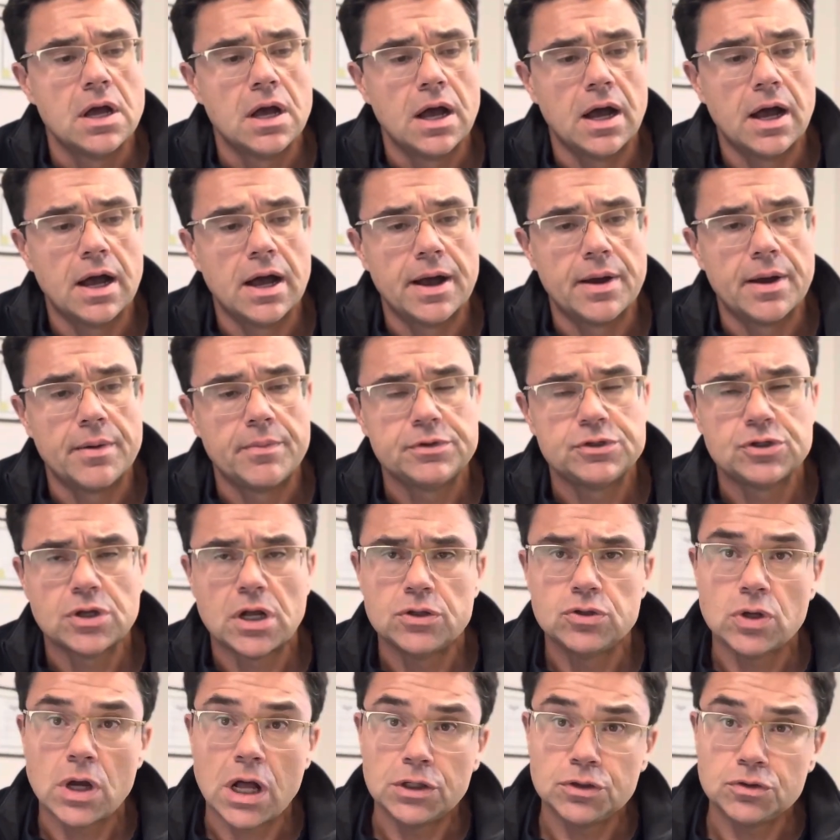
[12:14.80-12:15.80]
Uh, so
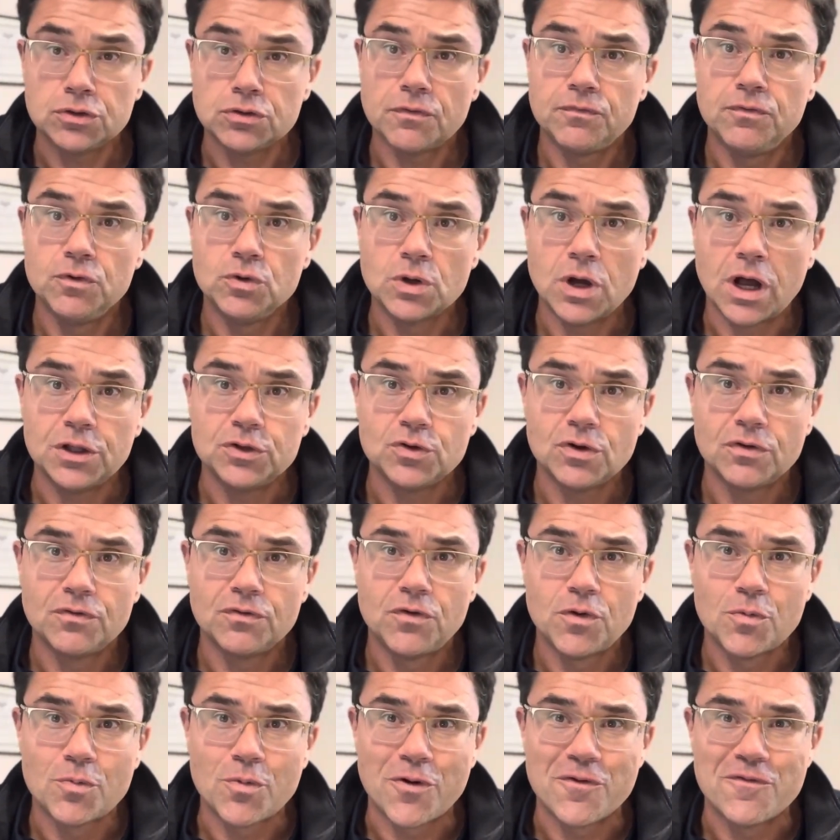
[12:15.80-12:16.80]
I'll do, I'll do a few, I'll do a
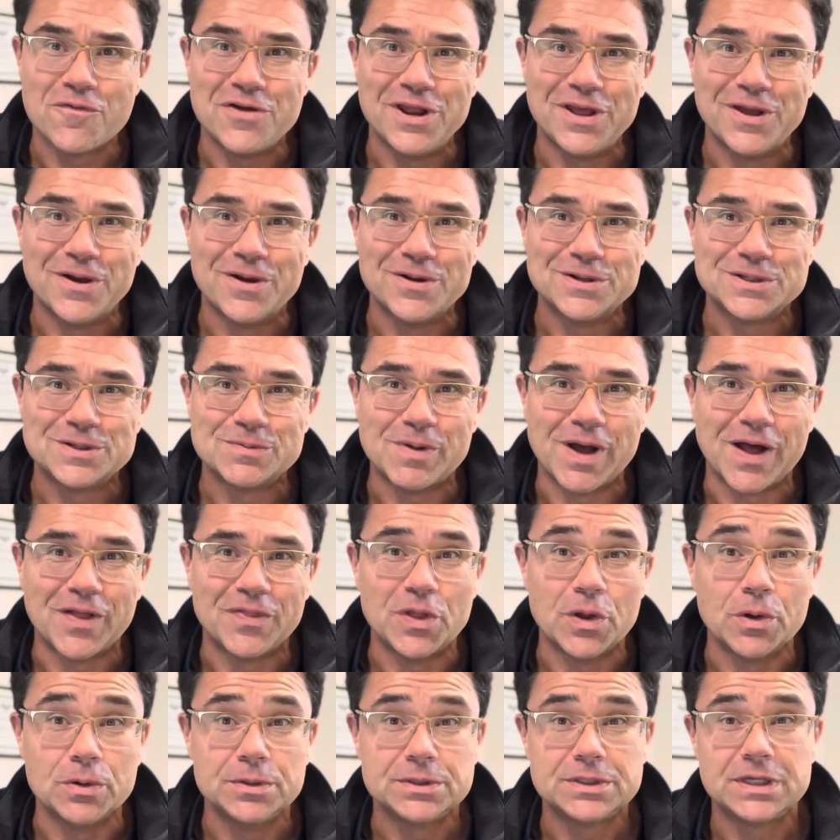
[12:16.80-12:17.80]
few more videos
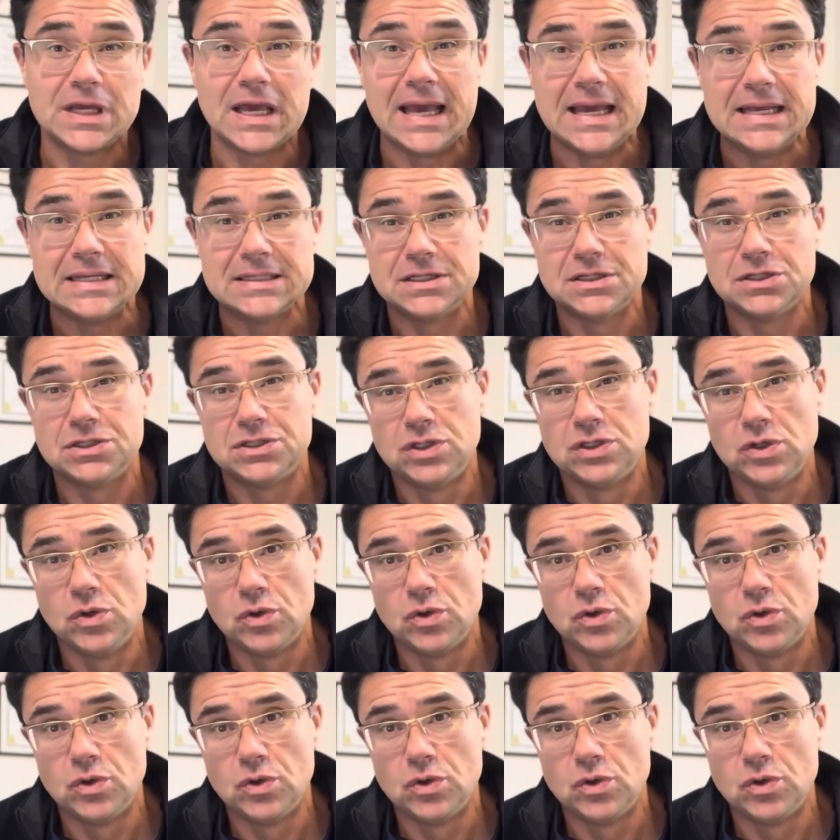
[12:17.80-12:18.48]
about those cases.